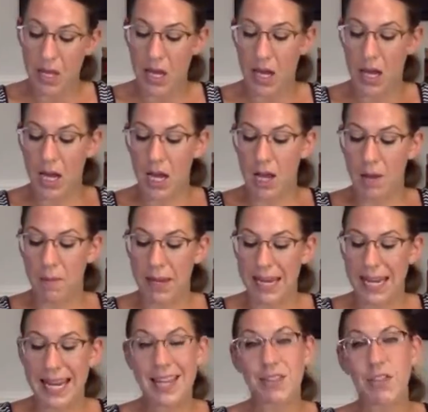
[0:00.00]

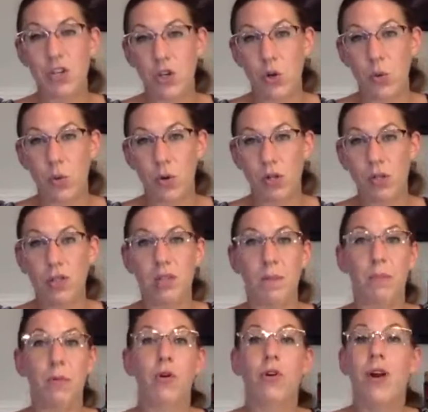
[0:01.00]
In the New World, the
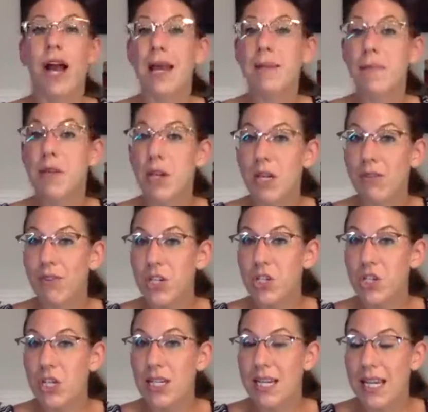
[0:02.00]
primary
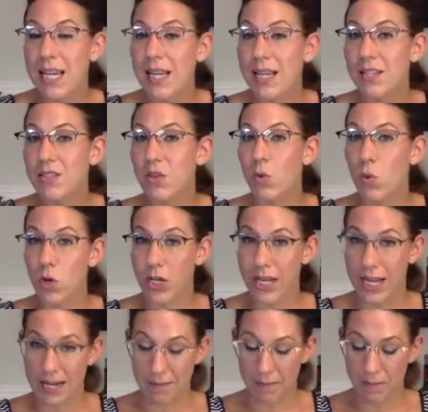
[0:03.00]
region is Oregon.